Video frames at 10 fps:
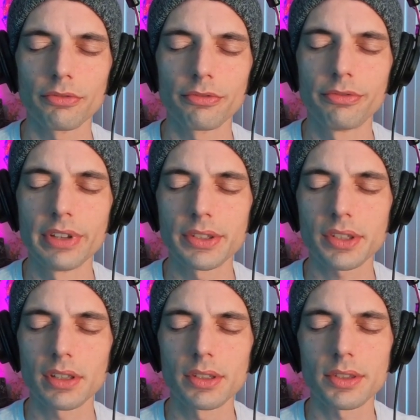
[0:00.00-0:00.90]

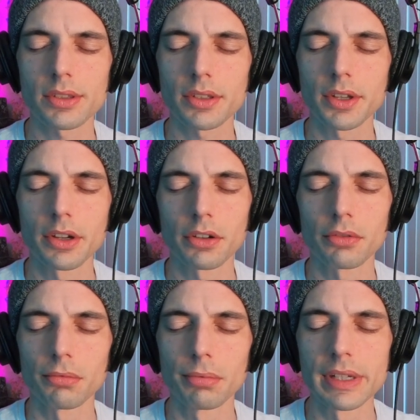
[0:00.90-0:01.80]
viscous
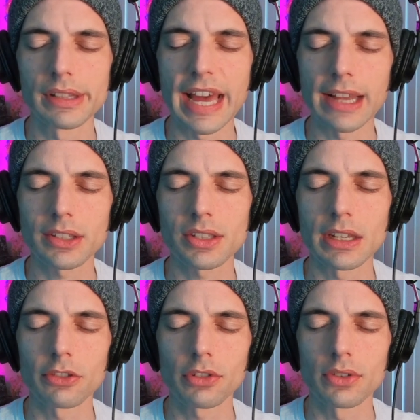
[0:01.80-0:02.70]

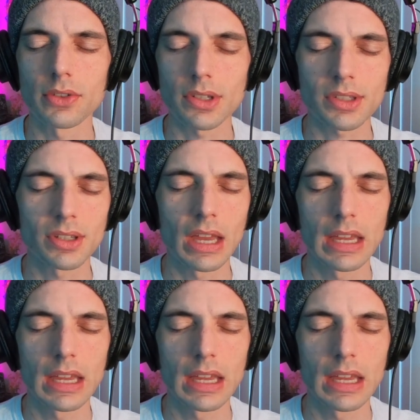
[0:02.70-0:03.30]
relaxation just